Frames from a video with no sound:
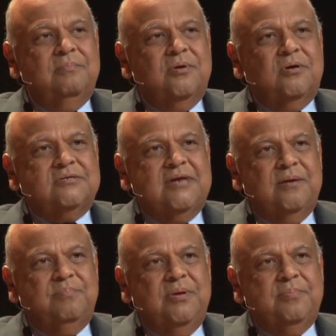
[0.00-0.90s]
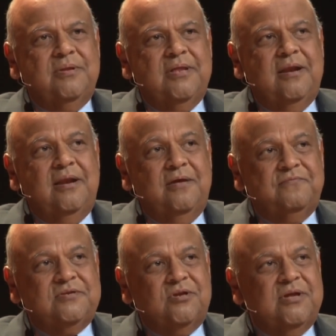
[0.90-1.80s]
because young people then
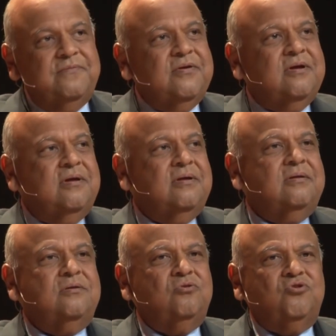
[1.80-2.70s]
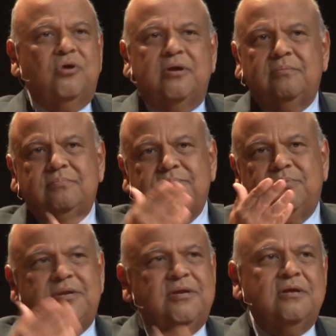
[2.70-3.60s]
left South Africa to join
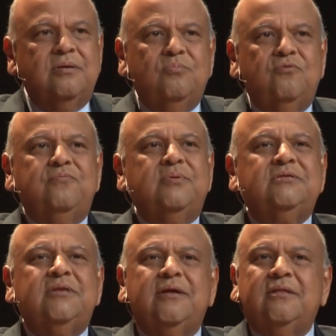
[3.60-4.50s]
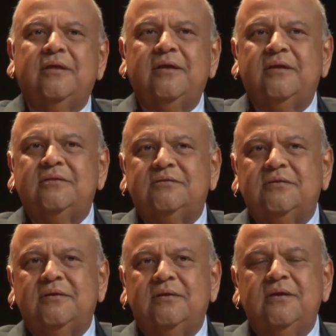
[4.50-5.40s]
political movements like the
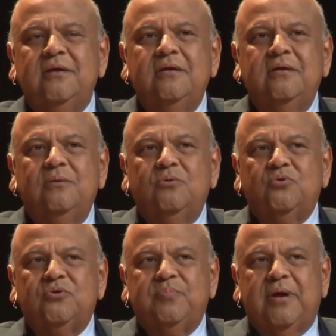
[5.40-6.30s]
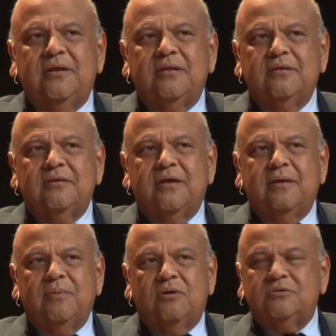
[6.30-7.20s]
ANC, which was banned at the
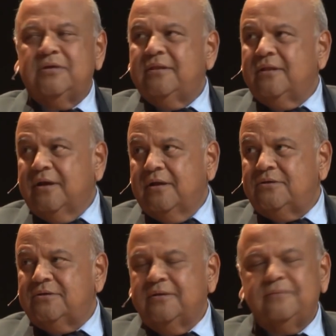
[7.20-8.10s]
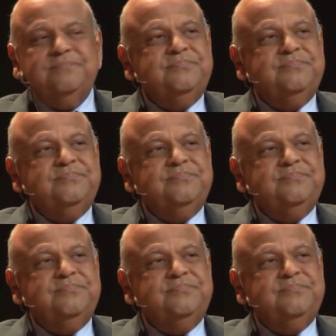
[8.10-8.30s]
time outside the country.